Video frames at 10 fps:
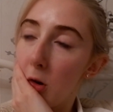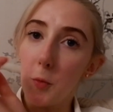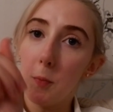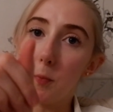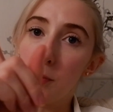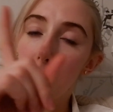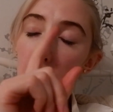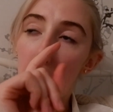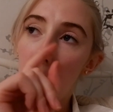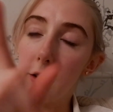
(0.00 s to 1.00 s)
from the
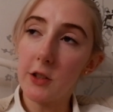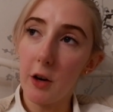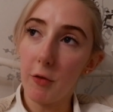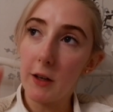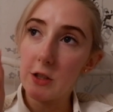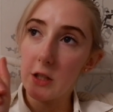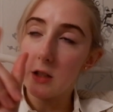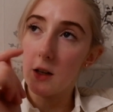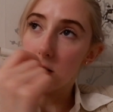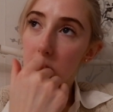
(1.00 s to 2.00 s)
Plant Chef range in
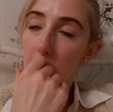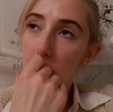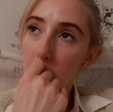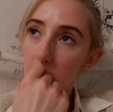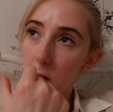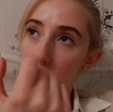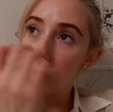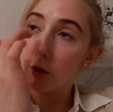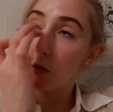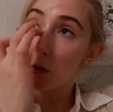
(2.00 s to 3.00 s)
Tesco. I got that
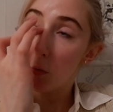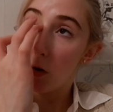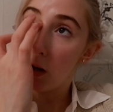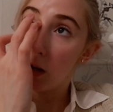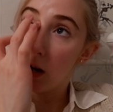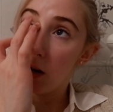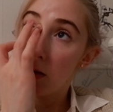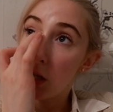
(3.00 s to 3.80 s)
reduced a while ago.